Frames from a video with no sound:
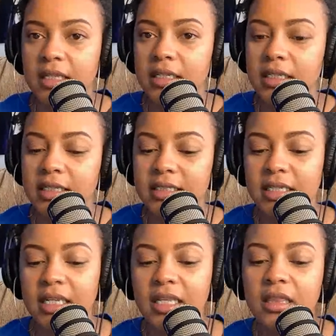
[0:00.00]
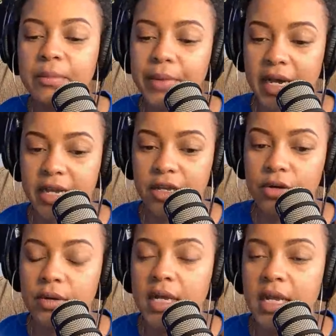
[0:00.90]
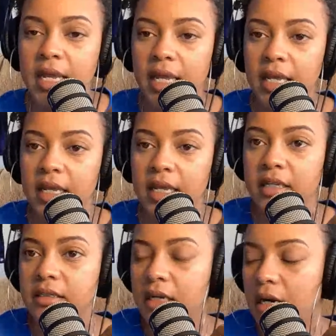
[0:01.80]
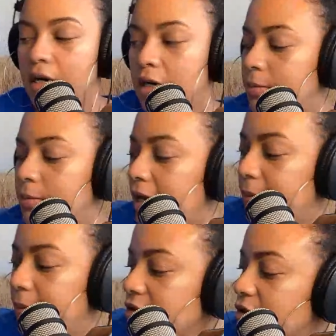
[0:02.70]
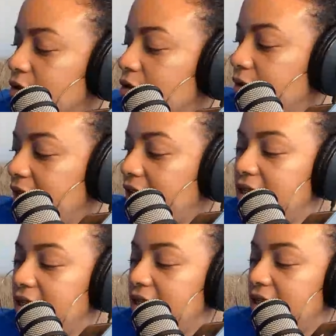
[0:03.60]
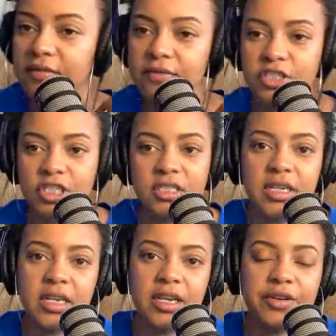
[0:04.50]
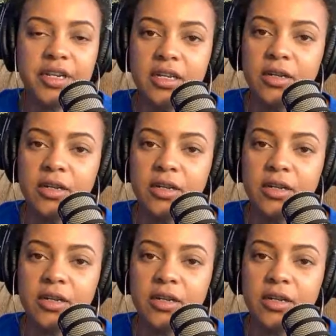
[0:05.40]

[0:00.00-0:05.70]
The link is in the bio. And I'm also located in the Virginia area,